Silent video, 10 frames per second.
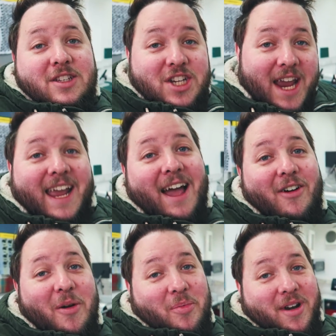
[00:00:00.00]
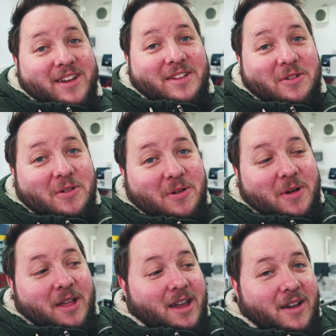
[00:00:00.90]
check out our print
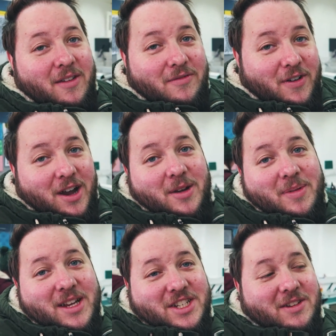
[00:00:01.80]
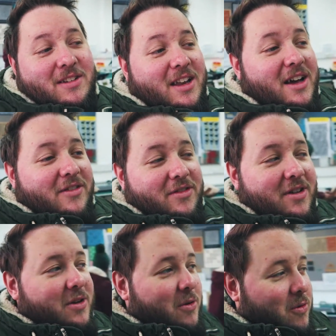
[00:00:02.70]
store. Find a picture you love,
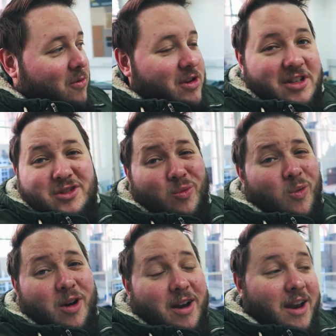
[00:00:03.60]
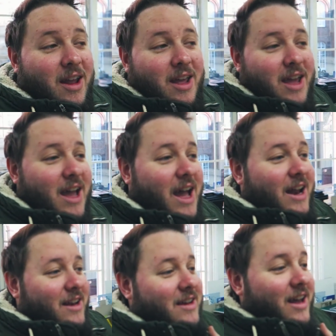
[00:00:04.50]
order just one.
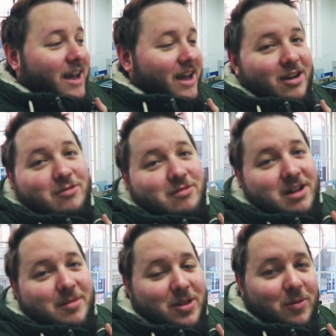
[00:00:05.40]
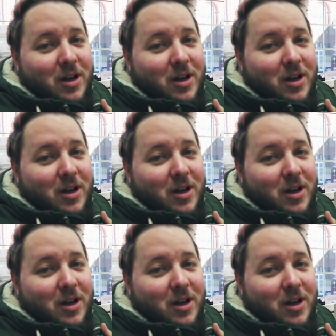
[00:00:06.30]
And it will really mean the